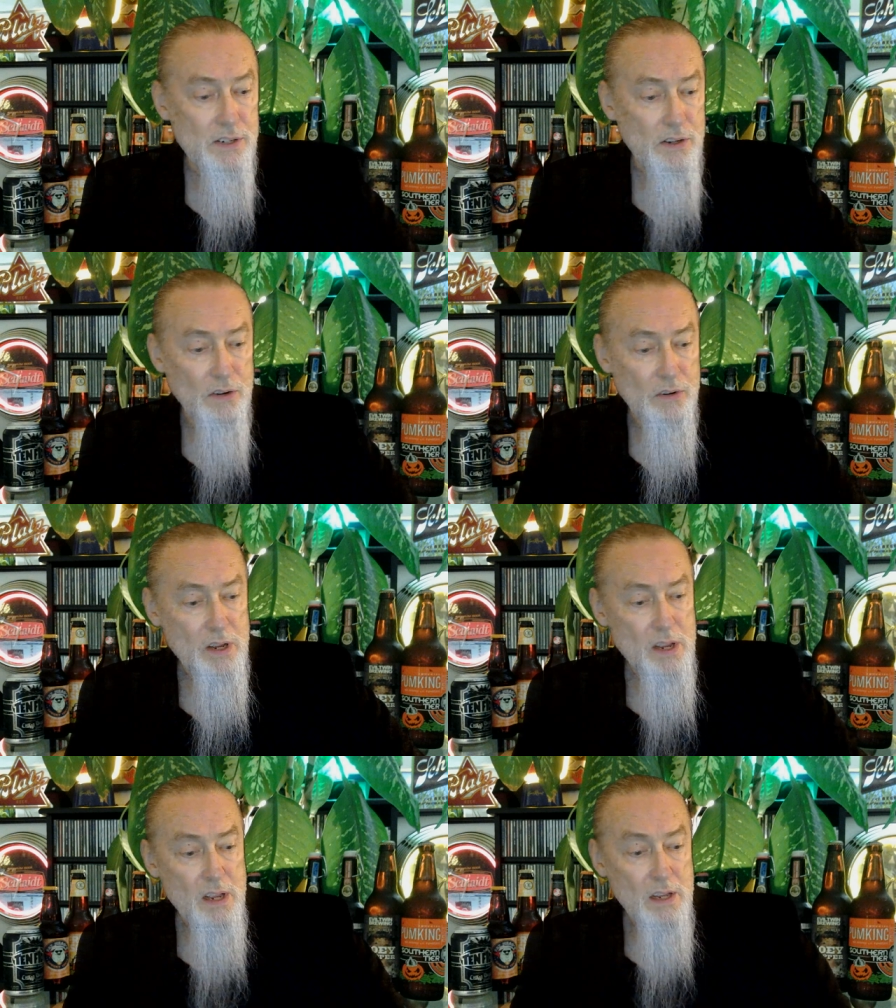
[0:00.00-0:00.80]

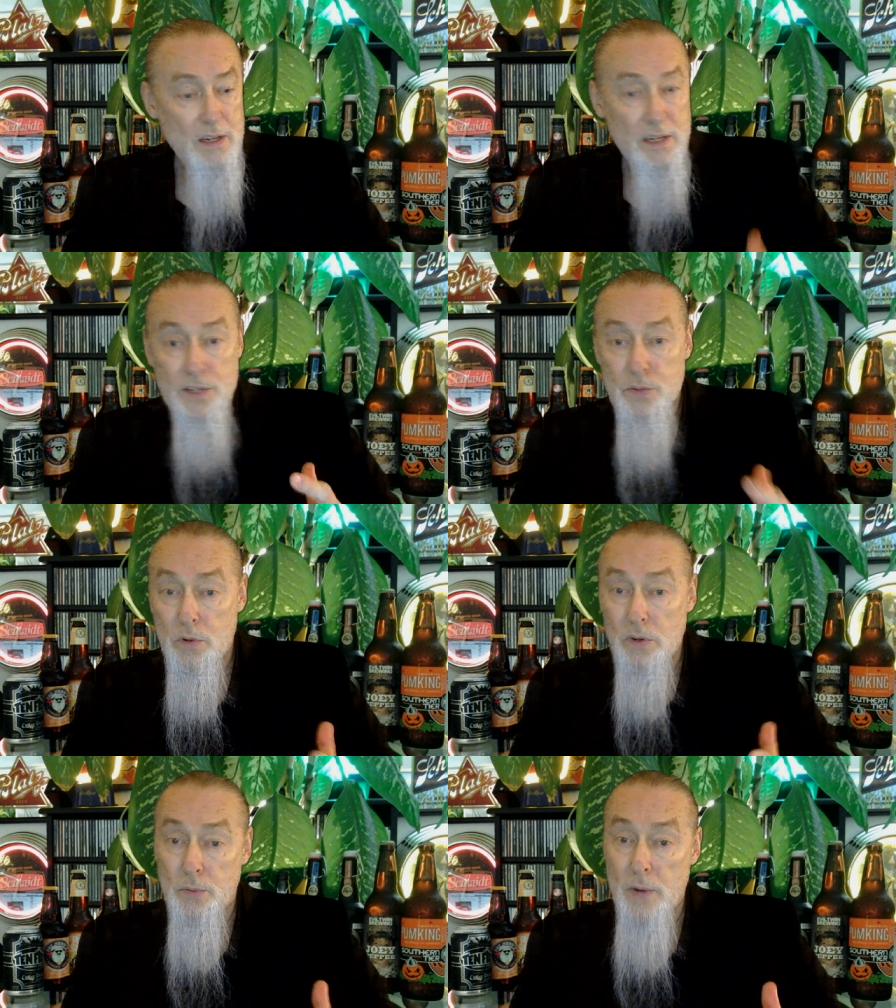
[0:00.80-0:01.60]
So it's
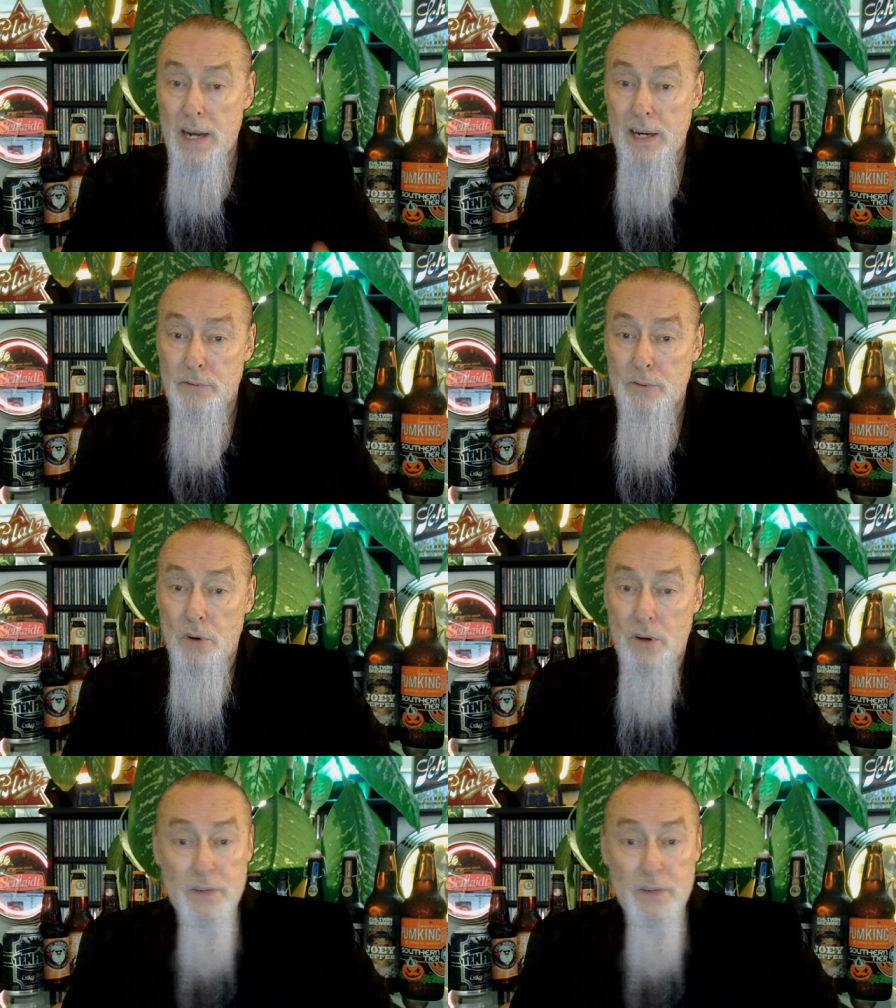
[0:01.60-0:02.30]
worth waiting for.